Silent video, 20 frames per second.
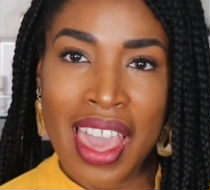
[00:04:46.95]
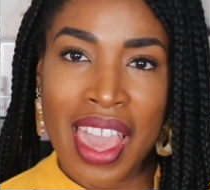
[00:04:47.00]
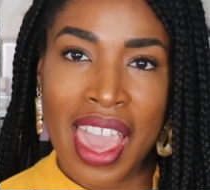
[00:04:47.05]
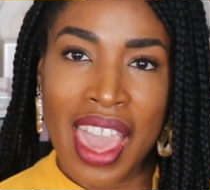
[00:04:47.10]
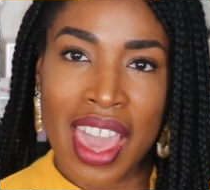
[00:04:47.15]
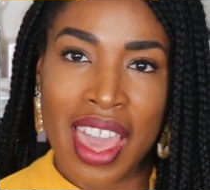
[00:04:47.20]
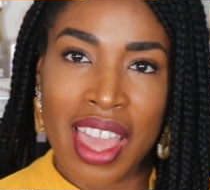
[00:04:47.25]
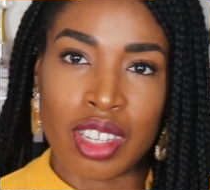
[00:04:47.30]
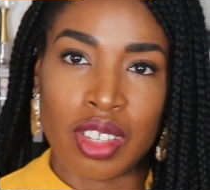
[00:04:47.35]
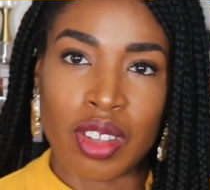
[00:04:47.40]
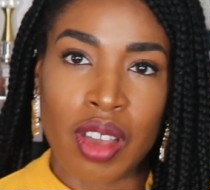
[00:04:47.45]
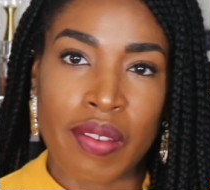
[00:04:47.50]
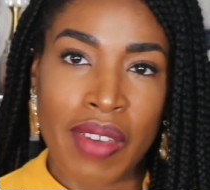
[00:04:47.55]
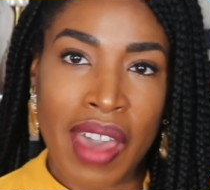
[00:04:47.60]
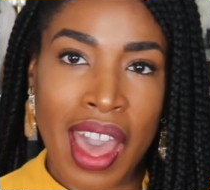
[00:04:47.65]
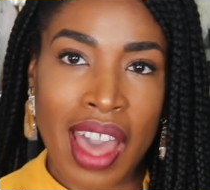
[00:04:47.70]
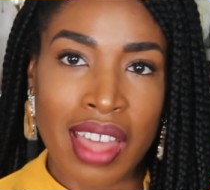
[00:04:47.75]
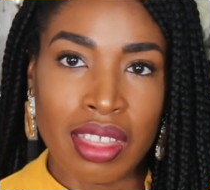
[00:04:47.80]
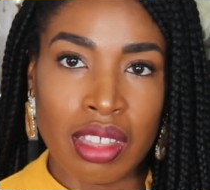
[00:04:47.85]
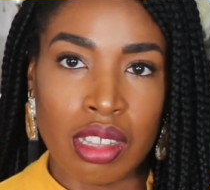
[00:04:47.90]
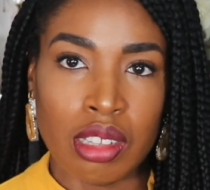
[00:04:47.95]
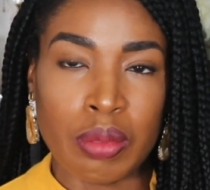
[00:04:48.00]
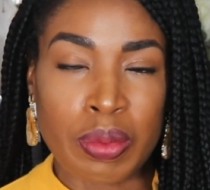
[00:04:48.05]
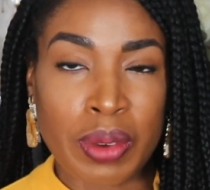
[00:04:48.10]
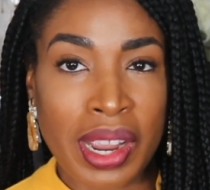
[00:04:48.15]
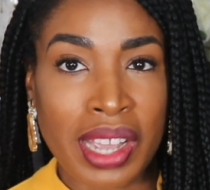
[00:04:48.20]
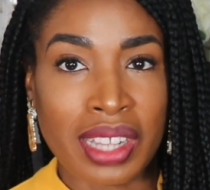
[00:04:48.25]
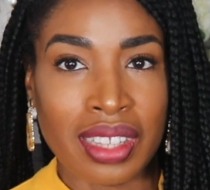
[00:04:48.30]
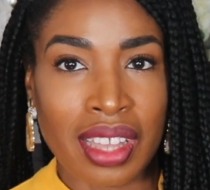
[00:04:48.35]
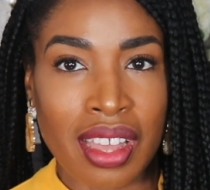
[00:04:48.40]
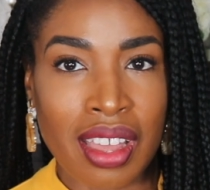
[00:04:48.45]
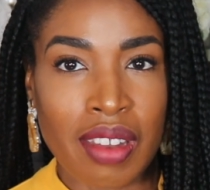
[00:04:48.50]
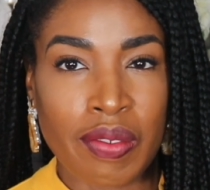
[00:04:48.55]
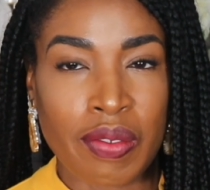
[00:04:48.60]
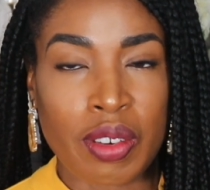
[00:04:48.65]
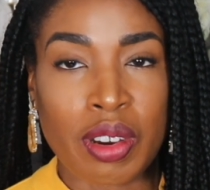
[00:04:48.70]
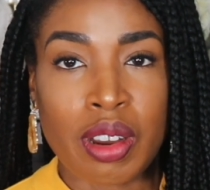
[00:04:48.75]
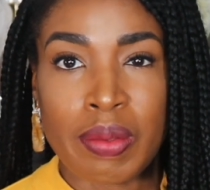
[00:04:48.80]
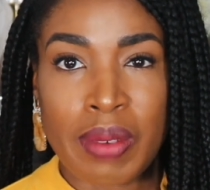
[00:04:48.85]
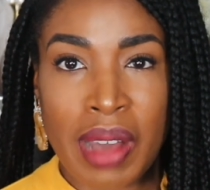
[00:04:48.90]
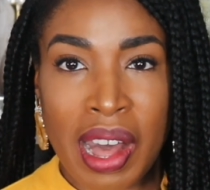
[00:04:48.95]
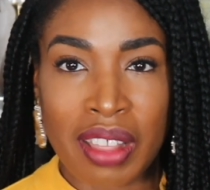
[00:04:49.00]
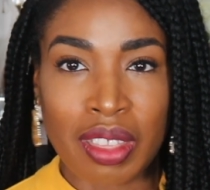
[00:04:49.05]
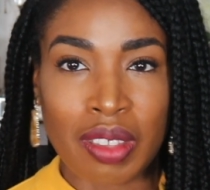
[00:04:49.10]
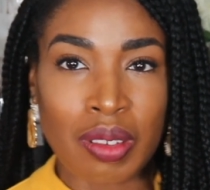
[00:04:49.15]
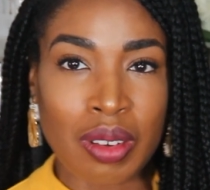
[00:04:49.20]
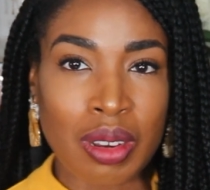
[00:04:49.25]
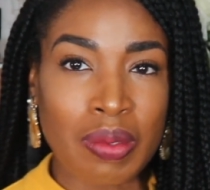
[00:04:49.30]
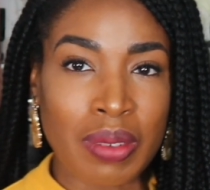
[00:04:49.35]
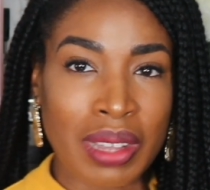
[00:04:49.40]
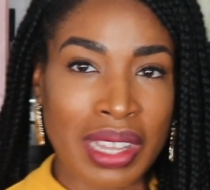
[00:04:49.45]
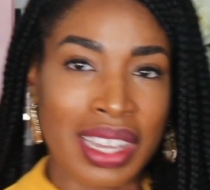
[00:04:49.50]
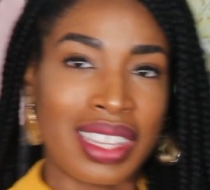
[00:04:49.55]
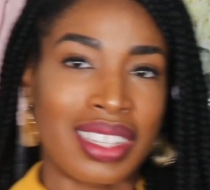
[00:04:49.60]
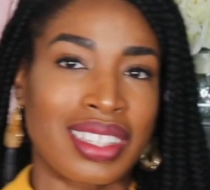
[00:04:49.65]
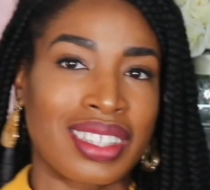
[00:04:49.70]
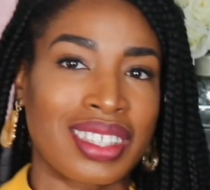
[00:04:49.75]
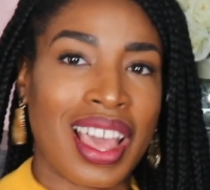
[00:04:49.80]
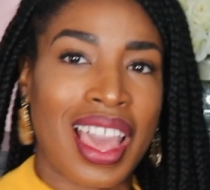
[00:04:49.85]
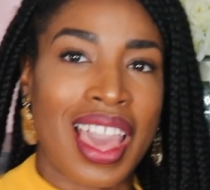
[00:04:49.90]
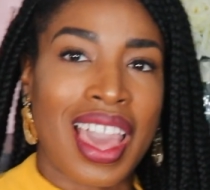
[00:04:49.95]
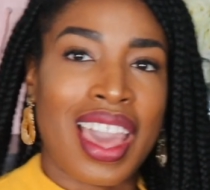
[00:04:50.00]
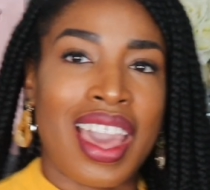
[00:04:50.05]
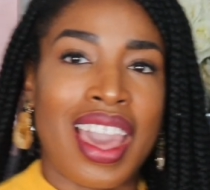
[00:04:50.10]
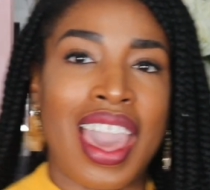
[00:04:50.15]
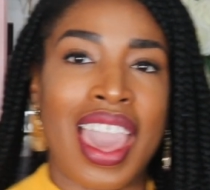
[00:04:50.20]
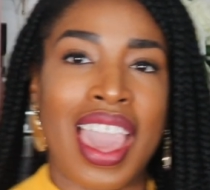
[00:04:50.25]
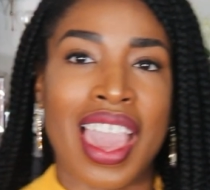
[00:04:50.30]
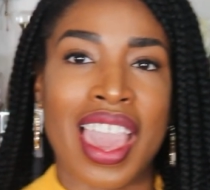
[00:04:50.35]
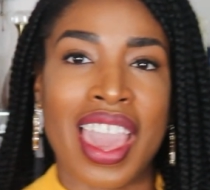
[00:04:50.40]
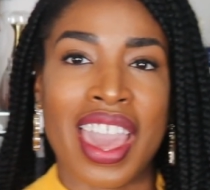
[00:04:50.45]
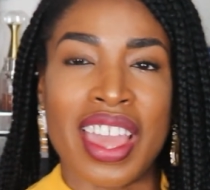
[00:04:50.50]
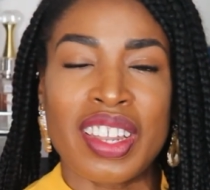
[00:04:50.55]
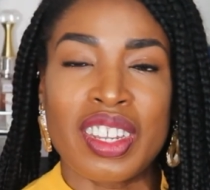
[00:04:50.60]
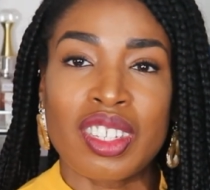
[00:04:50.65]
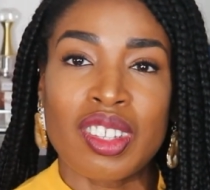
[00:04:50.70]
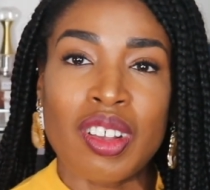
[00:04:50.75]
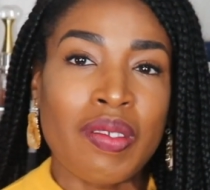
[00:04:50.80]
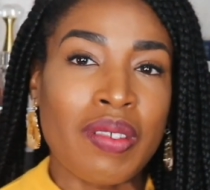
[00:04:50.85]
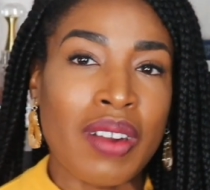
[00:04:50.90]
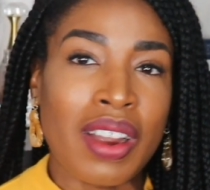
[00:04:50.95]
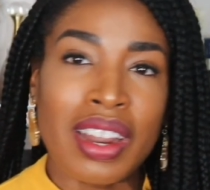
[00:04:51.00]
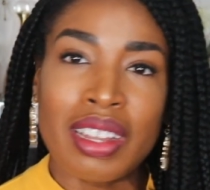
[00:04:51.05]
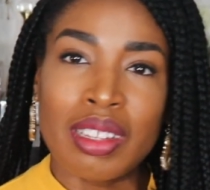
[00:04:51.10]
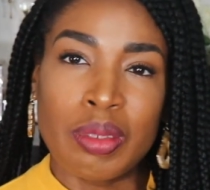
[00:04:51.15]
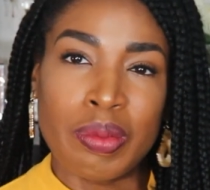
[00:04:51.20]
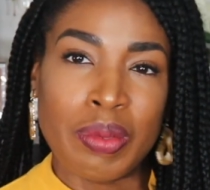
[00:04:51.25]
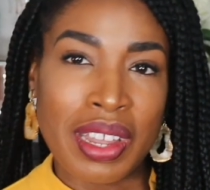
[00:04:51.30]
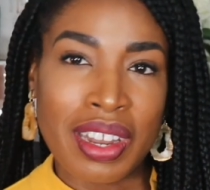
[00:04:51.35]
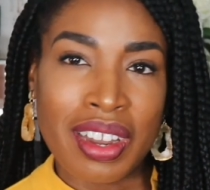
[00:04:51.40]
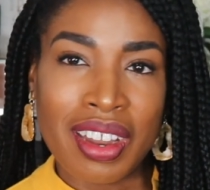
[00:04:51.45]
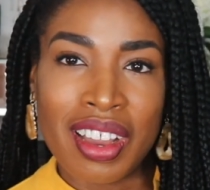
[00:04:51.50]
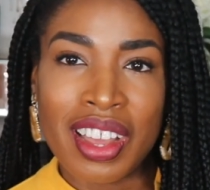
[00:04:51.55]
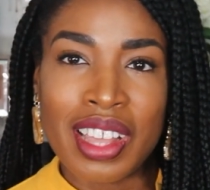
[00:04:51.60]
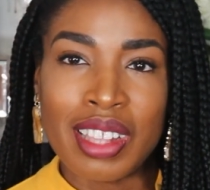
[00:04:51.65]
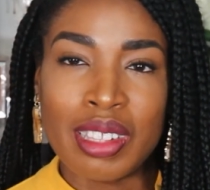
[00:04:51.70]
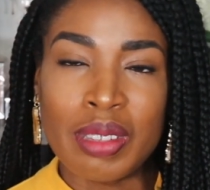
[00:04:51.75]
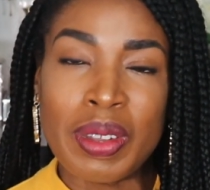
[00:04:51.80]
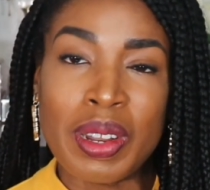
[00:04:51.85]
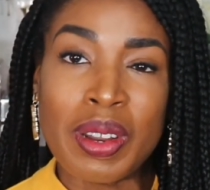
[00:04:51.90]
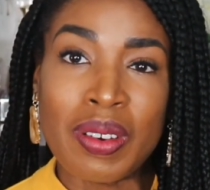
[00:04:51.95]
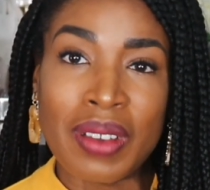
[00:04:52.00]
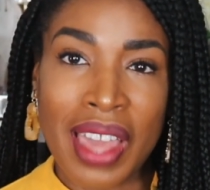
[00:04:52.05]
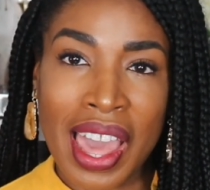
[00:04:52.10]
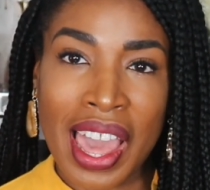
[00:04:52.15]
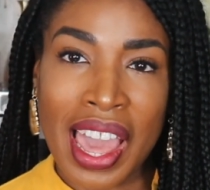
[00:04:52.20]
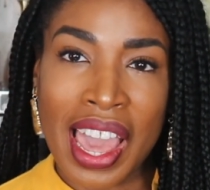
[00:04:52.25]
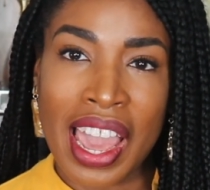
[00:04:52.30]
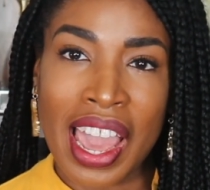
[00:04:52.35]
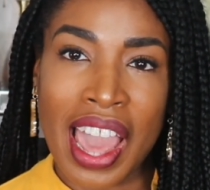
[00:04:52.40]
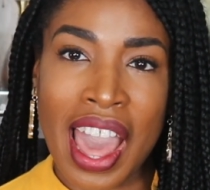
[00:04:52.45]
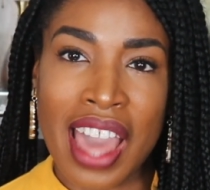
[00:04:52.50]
and so I've had these braids in for about 3 weeks, and so far it's been okay.